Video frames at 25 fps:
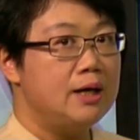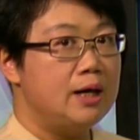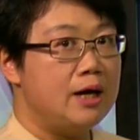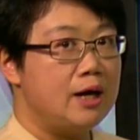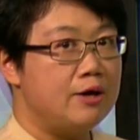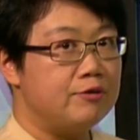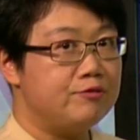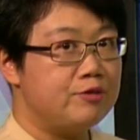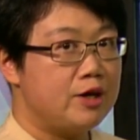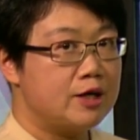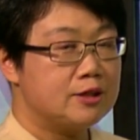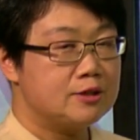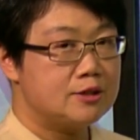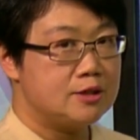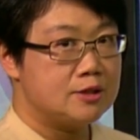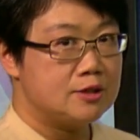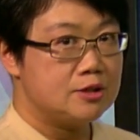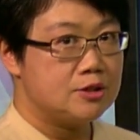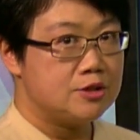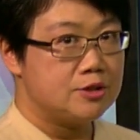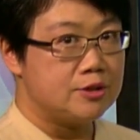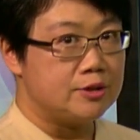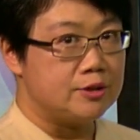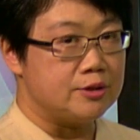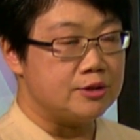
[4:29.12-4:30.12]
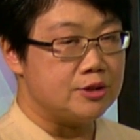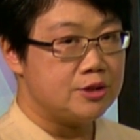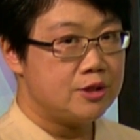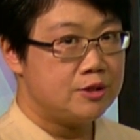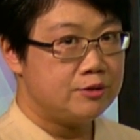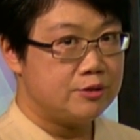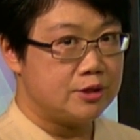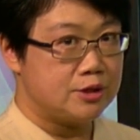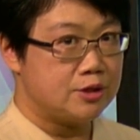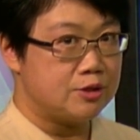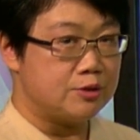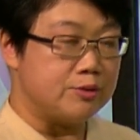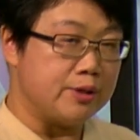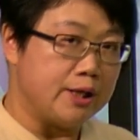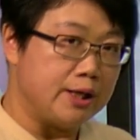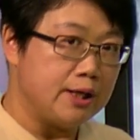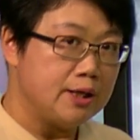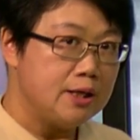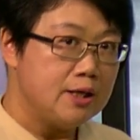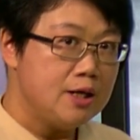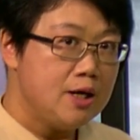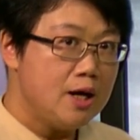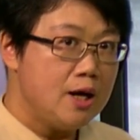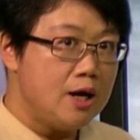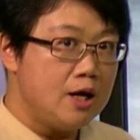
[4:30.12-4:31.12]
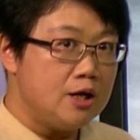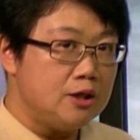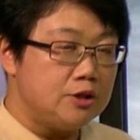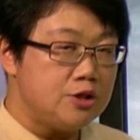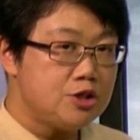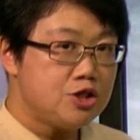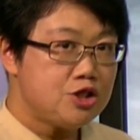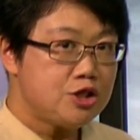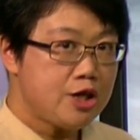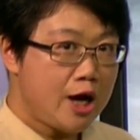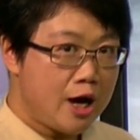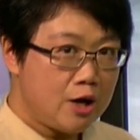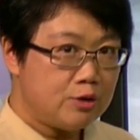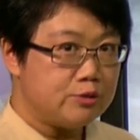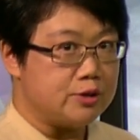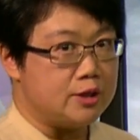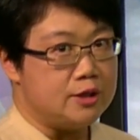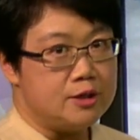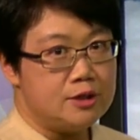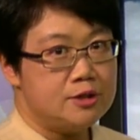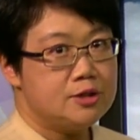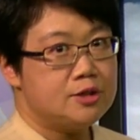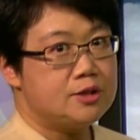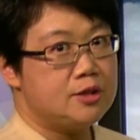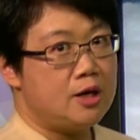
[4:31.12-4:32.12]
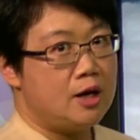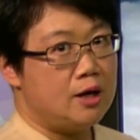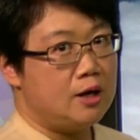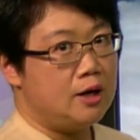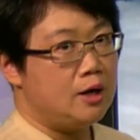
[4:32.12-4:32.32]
affecting the territory. The showers